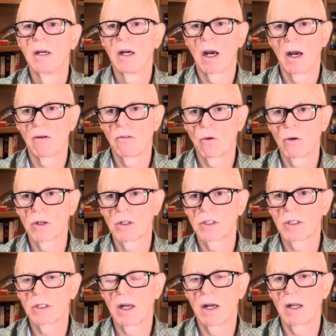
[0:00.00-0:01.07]
Of
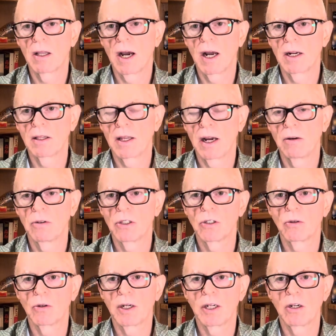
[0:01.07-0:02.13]
course, a lot of that was
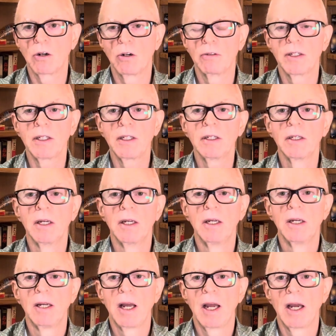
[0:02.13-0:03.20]
during COVID,
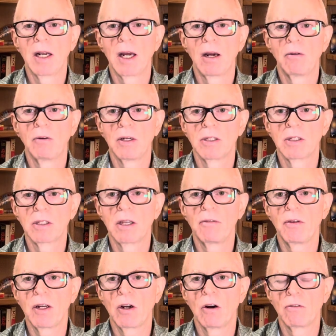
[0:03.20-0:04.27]
and I was
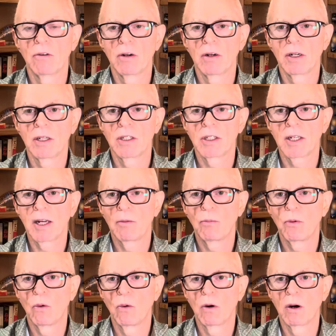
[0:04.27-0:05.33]
living over in
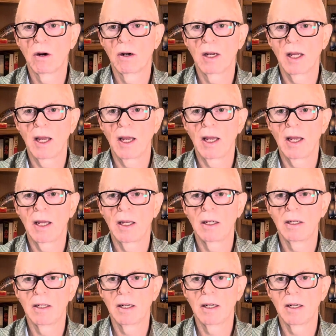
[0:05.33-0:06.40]
Singapore
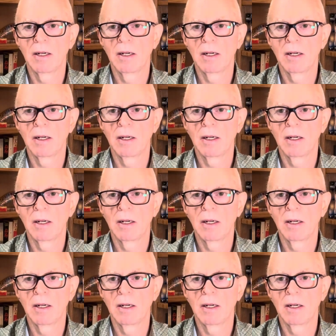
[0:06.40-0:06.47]
and